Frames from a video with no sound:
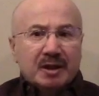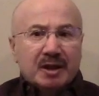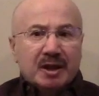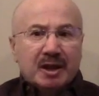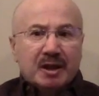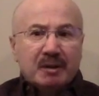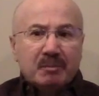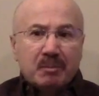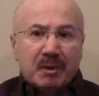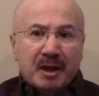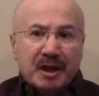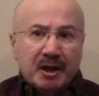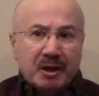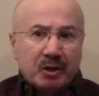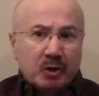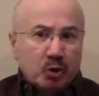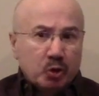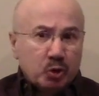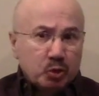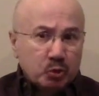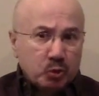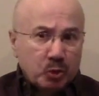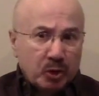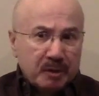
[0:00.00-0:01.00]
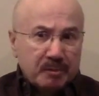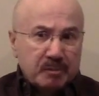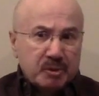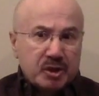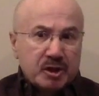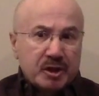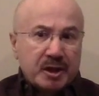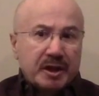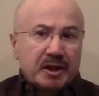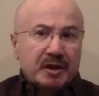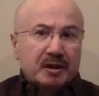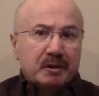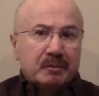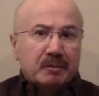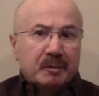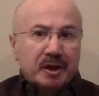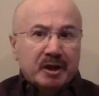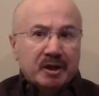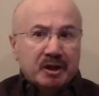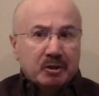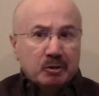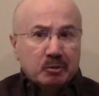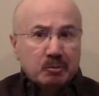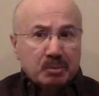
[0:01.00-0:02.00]
on my own website, on
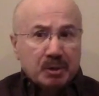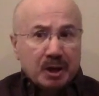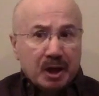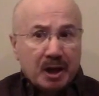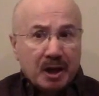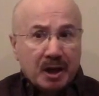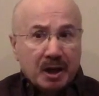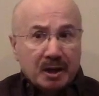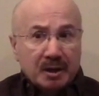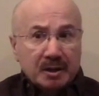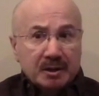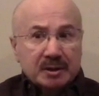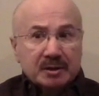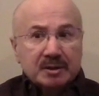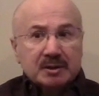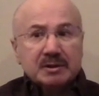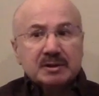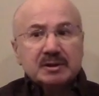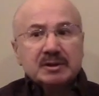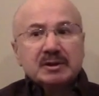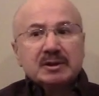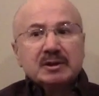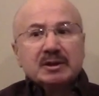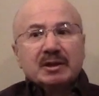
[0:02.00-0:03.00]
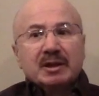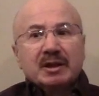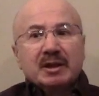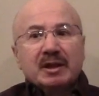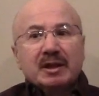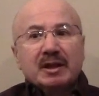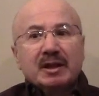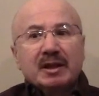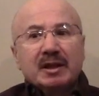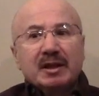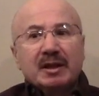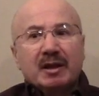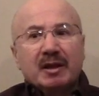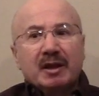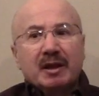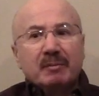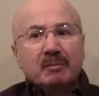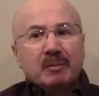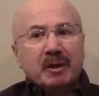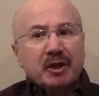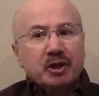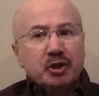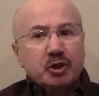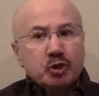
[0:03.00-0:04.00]
my own blog, uh,
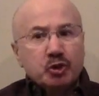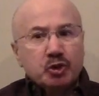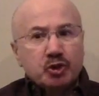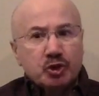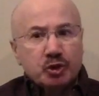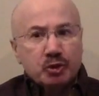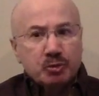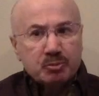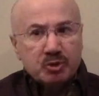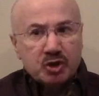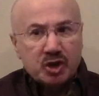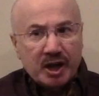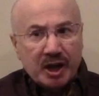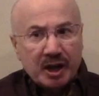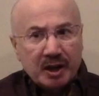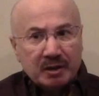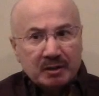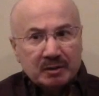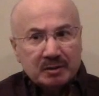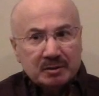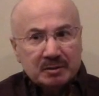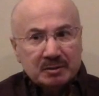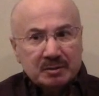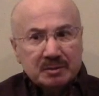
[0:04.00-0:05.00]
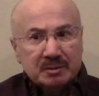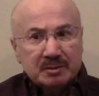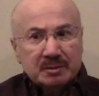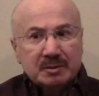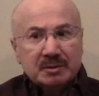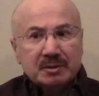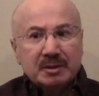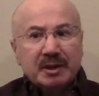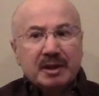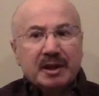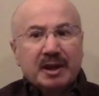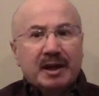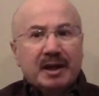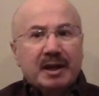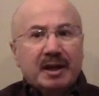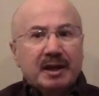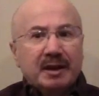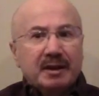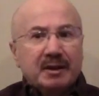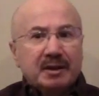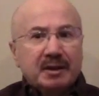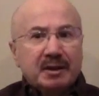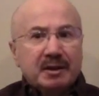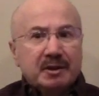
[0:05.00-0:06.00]
on my YouTube channel,
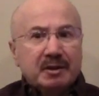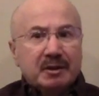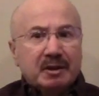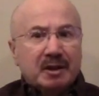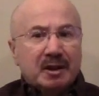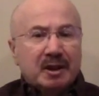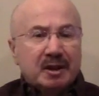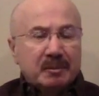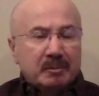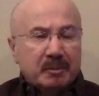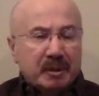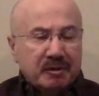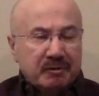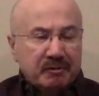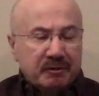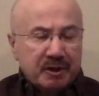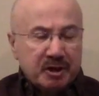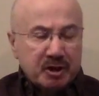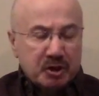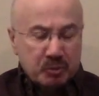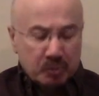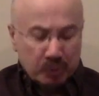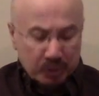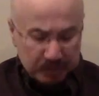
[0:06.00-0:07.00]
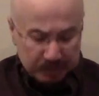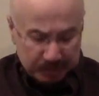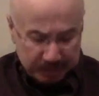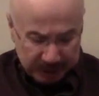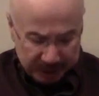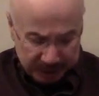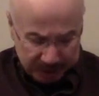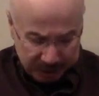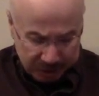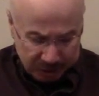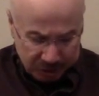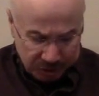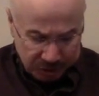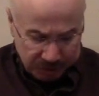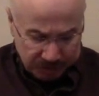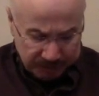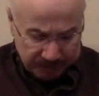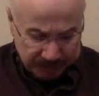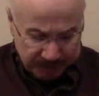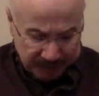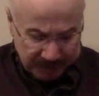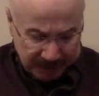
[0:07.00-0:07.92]
and you know, on my Facebook page.